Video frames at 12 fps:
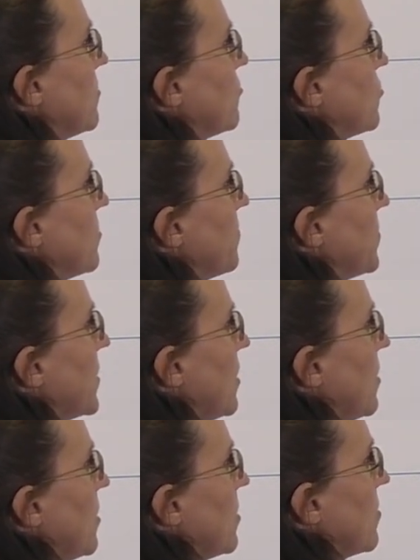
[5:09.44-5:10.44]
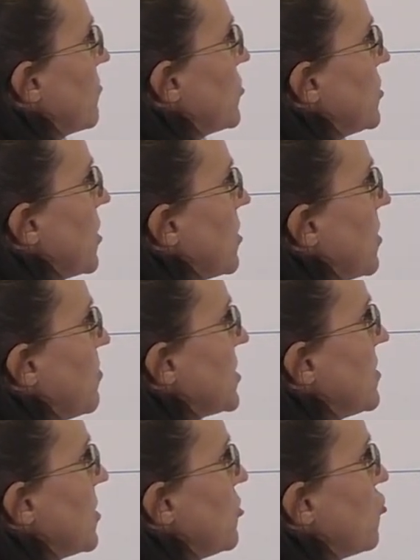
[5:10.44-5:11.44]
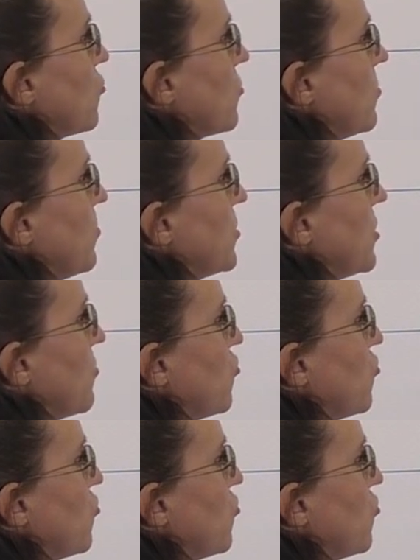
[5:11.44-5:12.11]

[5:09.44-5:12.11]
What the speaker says: for them. This doesn't